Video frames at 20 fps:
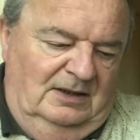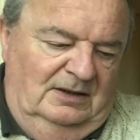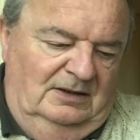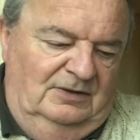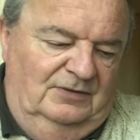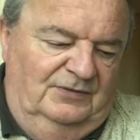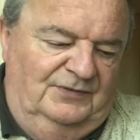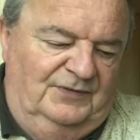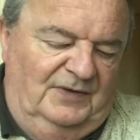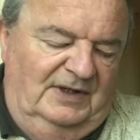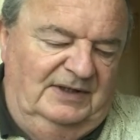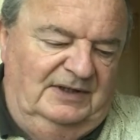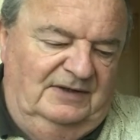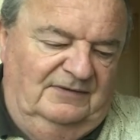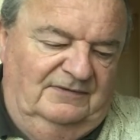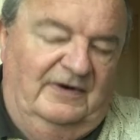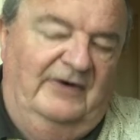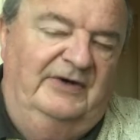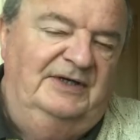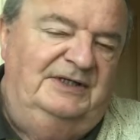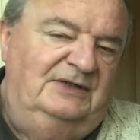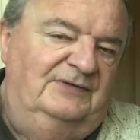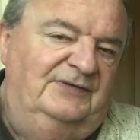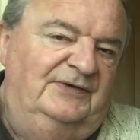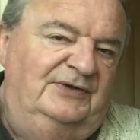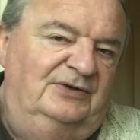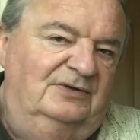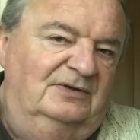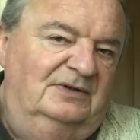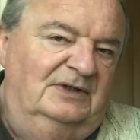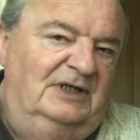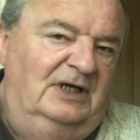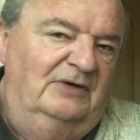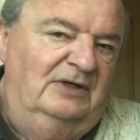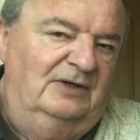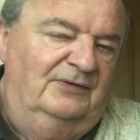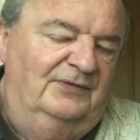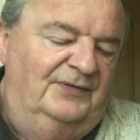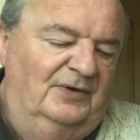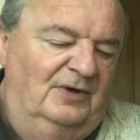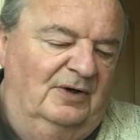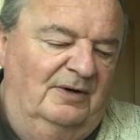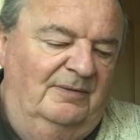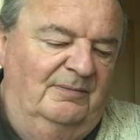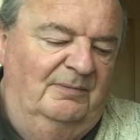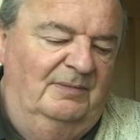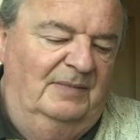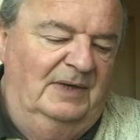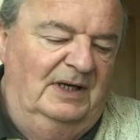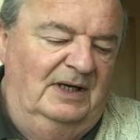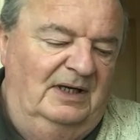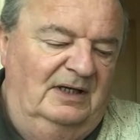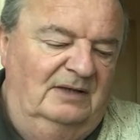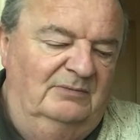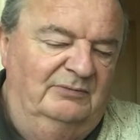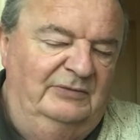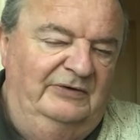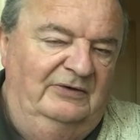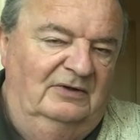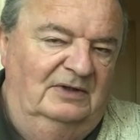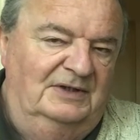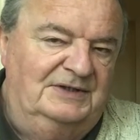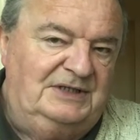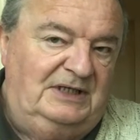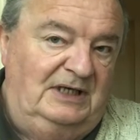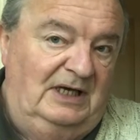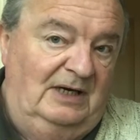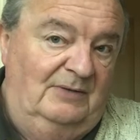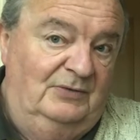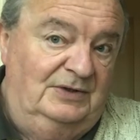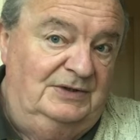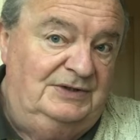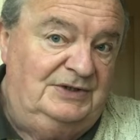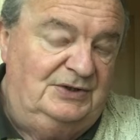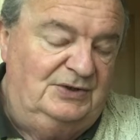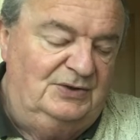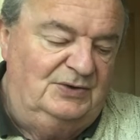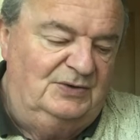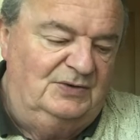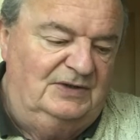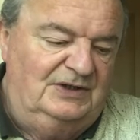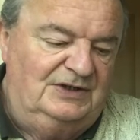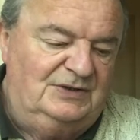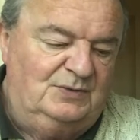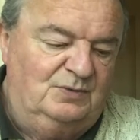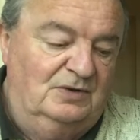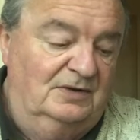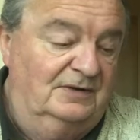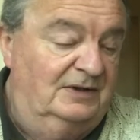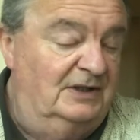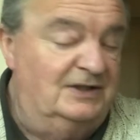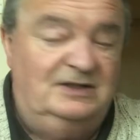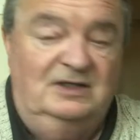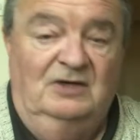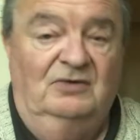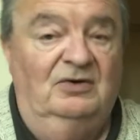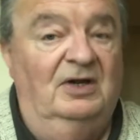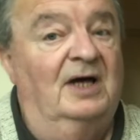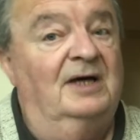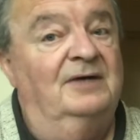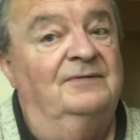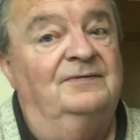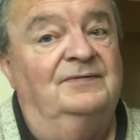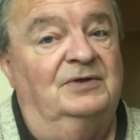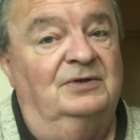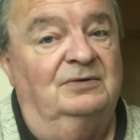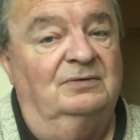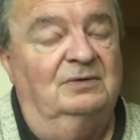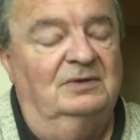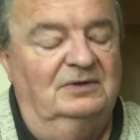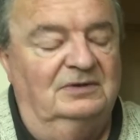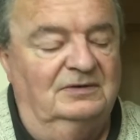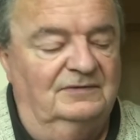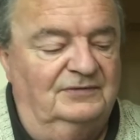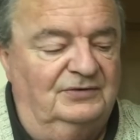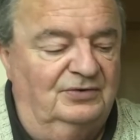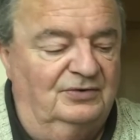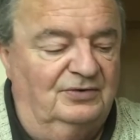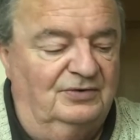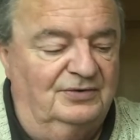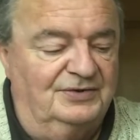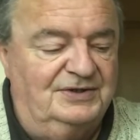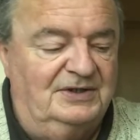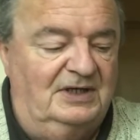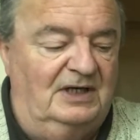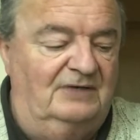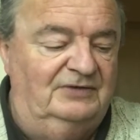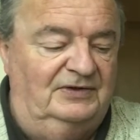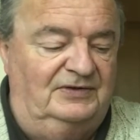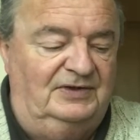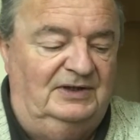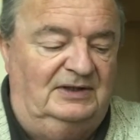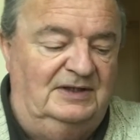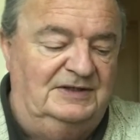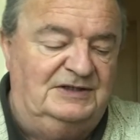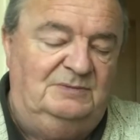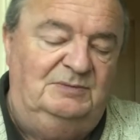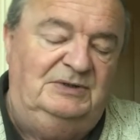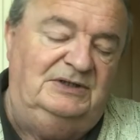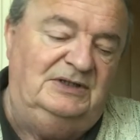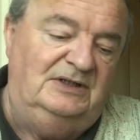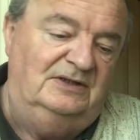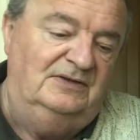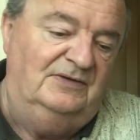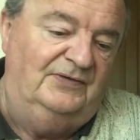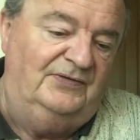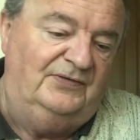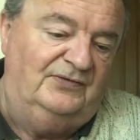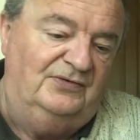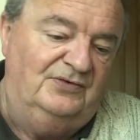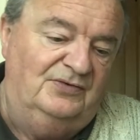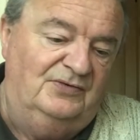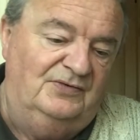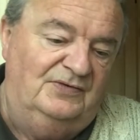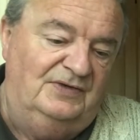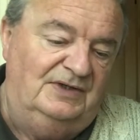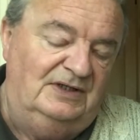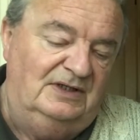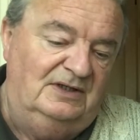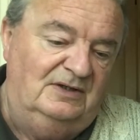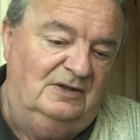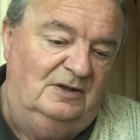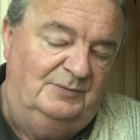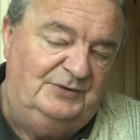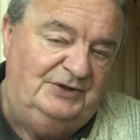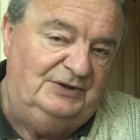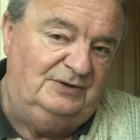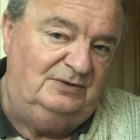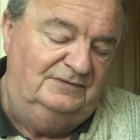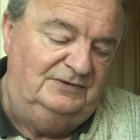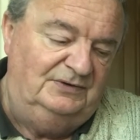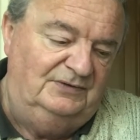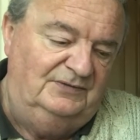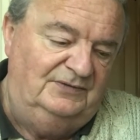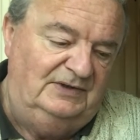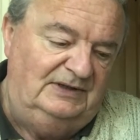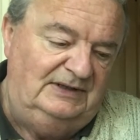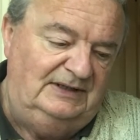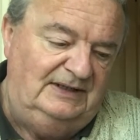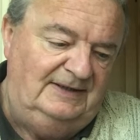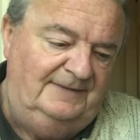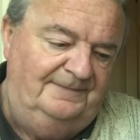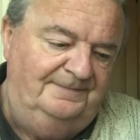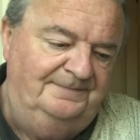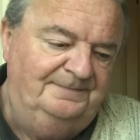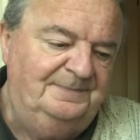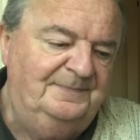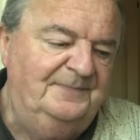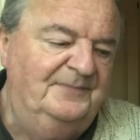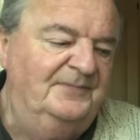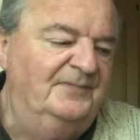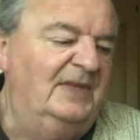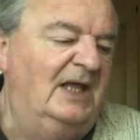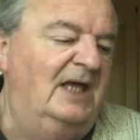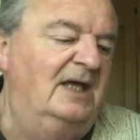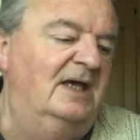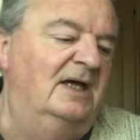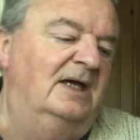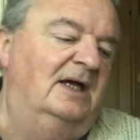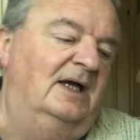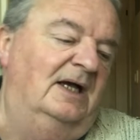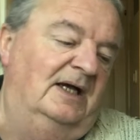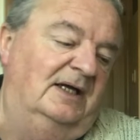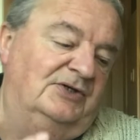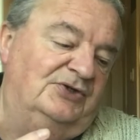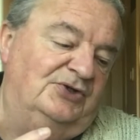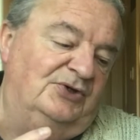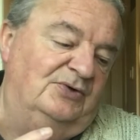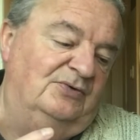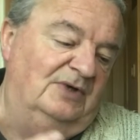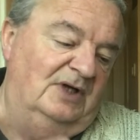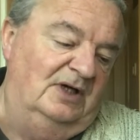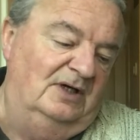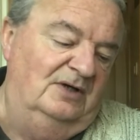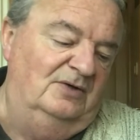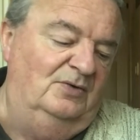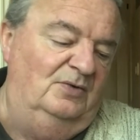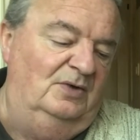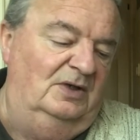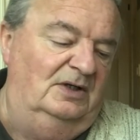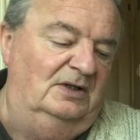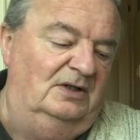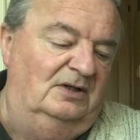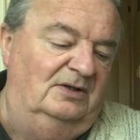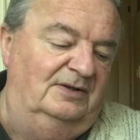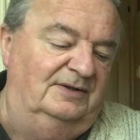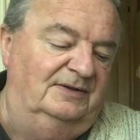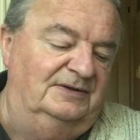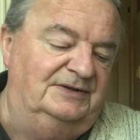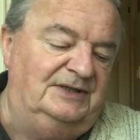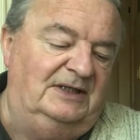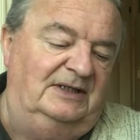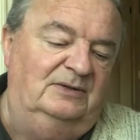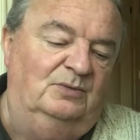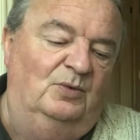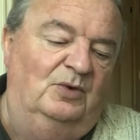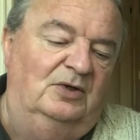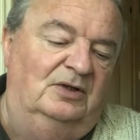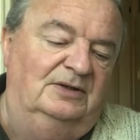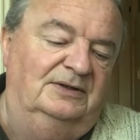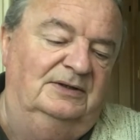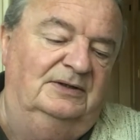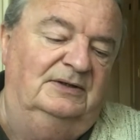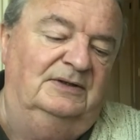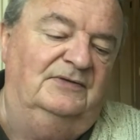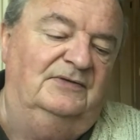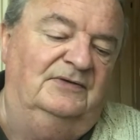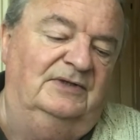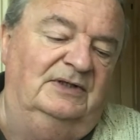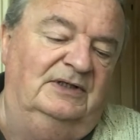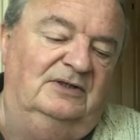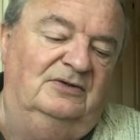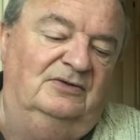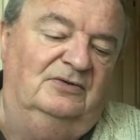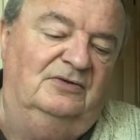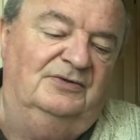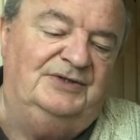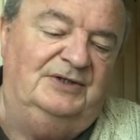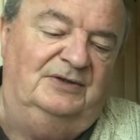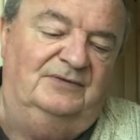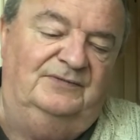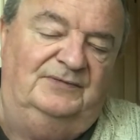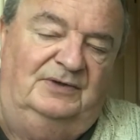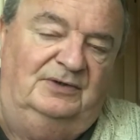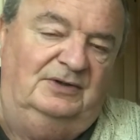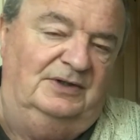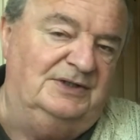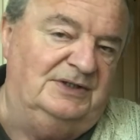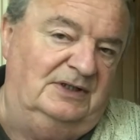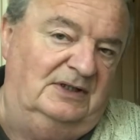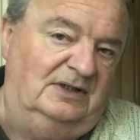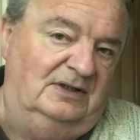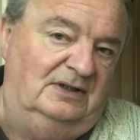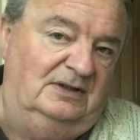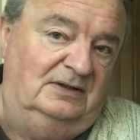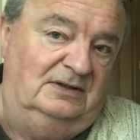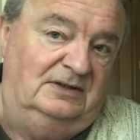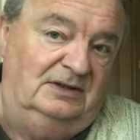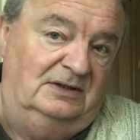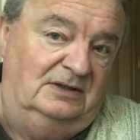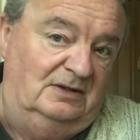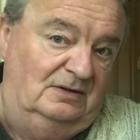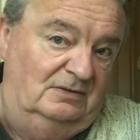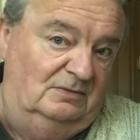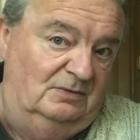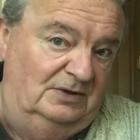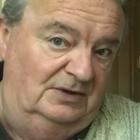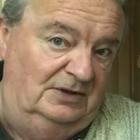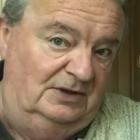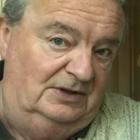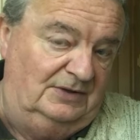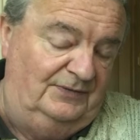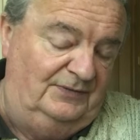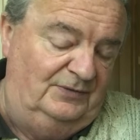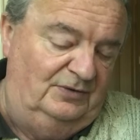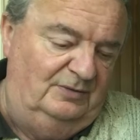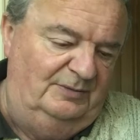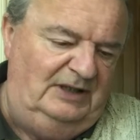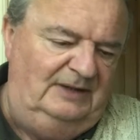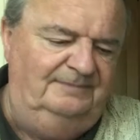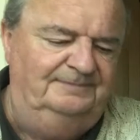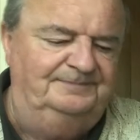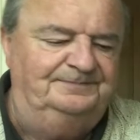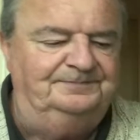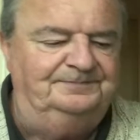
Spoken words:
You'd find it very difficult going from a mirrorless camera to this one. There's no live view, of course. Everything has to be done through the optical viewfinder. As you know, on day one, the autofocusing did not work for me.